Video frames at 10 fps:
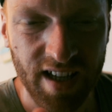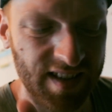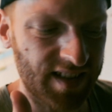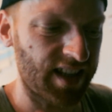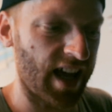
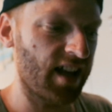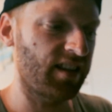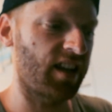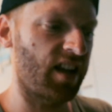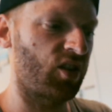it's
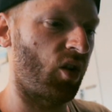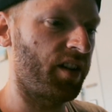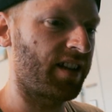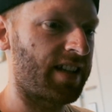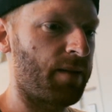that that they don't
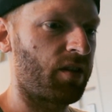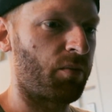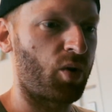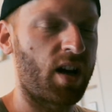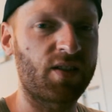accept the
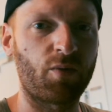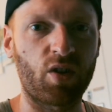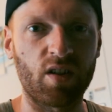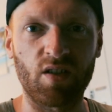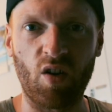price
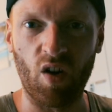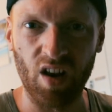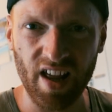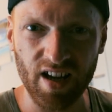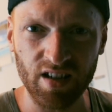what is
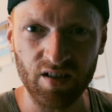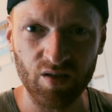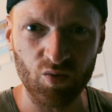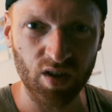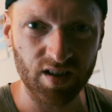online
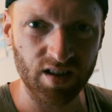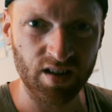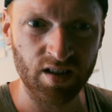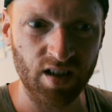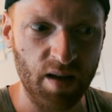
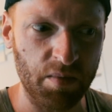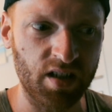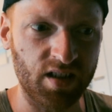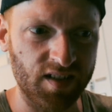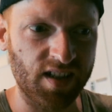written? I mean,
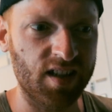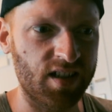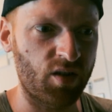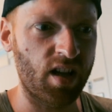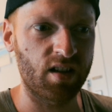in this case
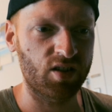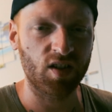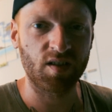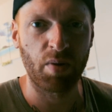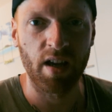now they
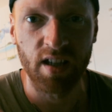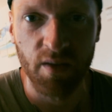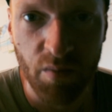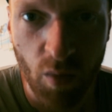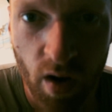just pay
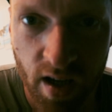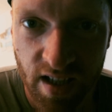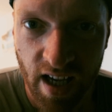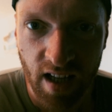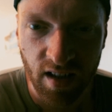even more in
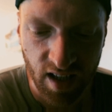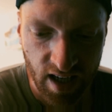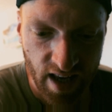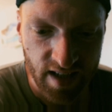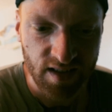the end and
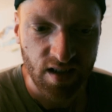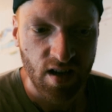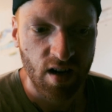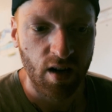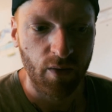get less
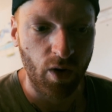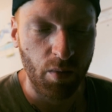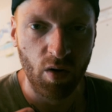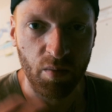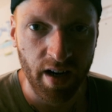from
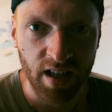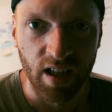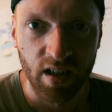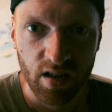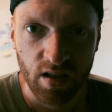our money.